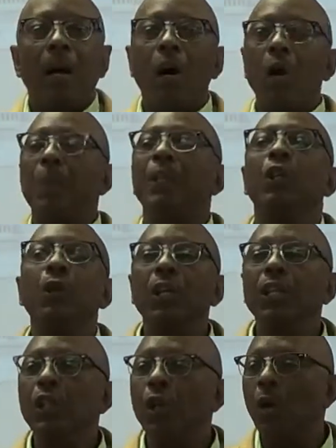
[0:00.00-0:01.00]
Obie, you
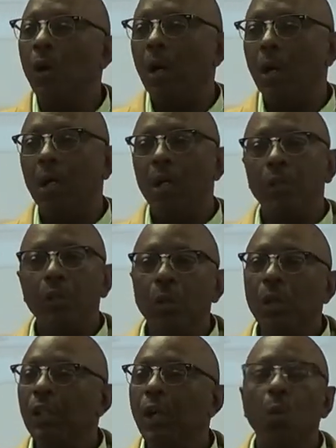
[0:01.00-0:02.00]
in your
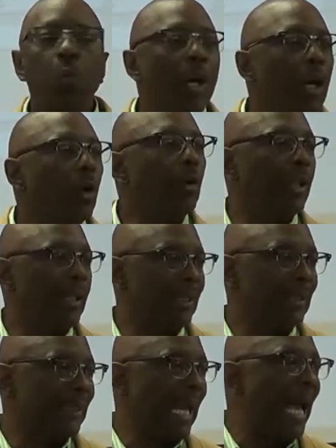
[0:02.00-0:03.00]

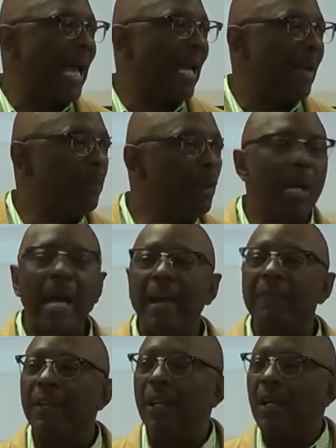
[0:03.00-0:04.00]
wilderness time. You
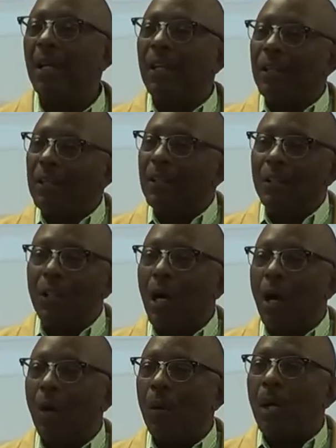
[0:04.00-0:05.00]
having a, you
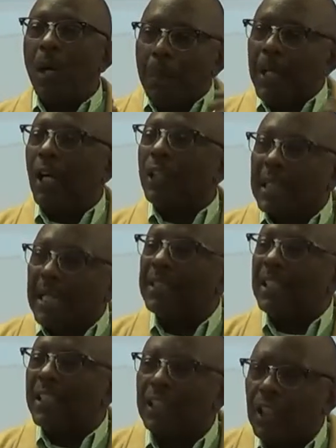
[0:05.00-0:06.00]
know, because I
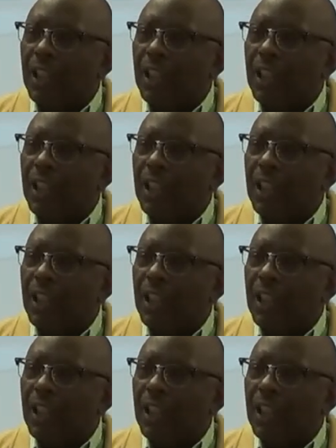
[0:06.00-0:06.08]
just